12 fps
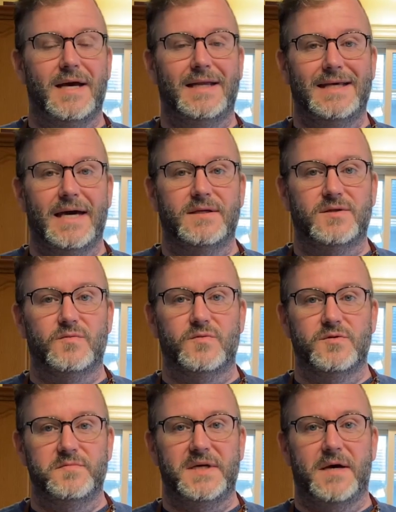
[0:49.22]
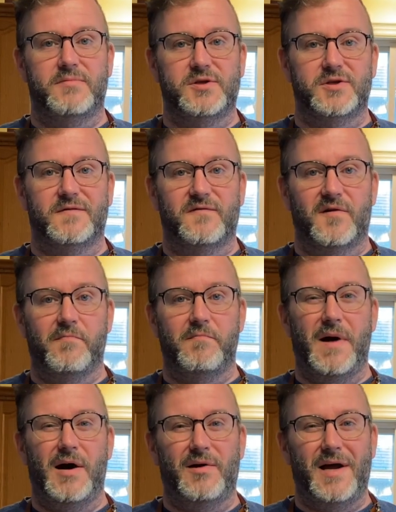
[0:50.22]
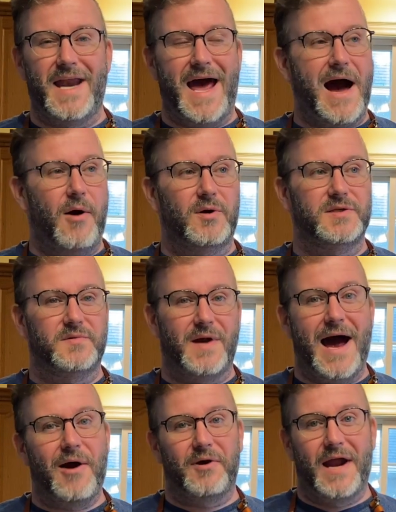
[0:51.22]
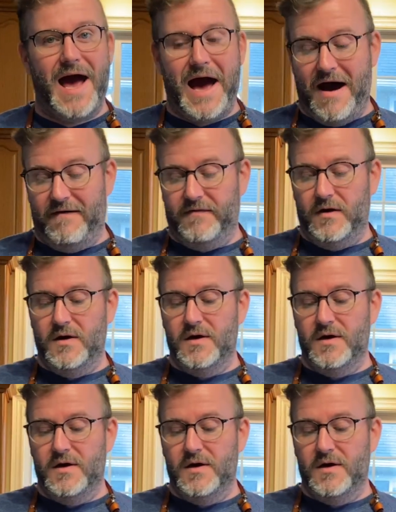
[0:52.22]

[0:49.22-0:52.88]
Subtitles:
and get to room temperature for about an hour to an hour and a half.